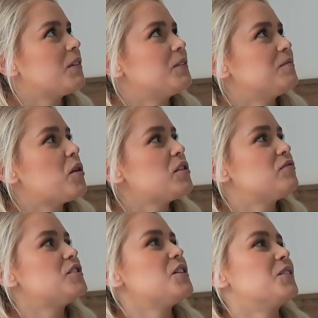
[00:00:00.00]
Oh,
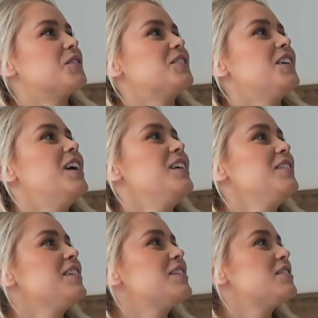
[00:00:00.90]
poison for dogs. I
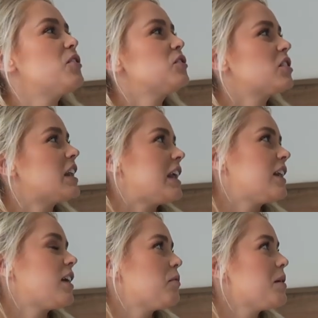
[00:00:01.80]
don't think dogs can
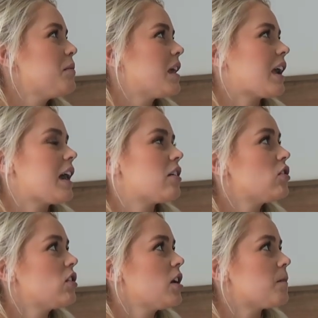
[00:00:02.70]
eat. Oh, maybe they can, I
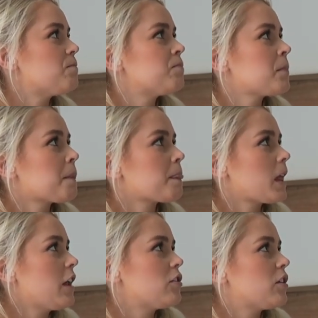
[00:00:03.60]
don't know.
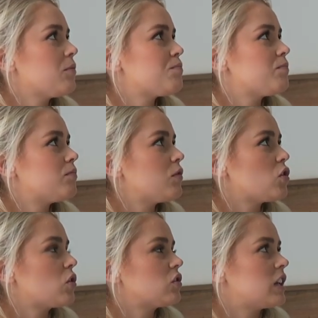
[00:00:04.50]
I don't know if
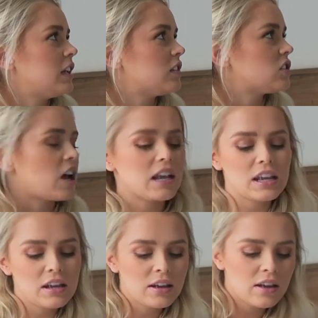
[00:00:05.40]
dogs can eat
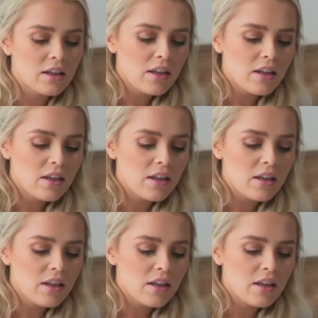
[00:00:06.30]
acai.